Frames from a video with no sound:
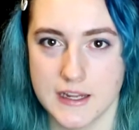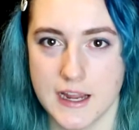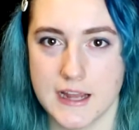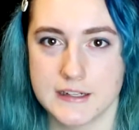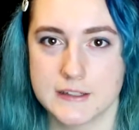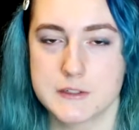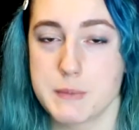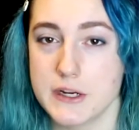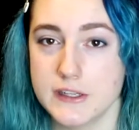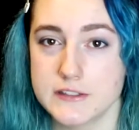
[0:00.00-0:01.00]
and an
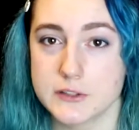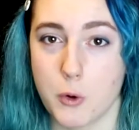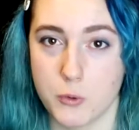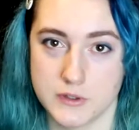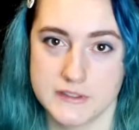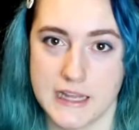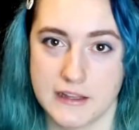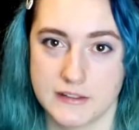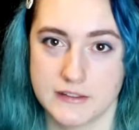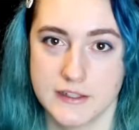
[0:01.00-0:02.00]
asparagus corn
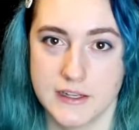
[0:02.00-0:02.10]
salad.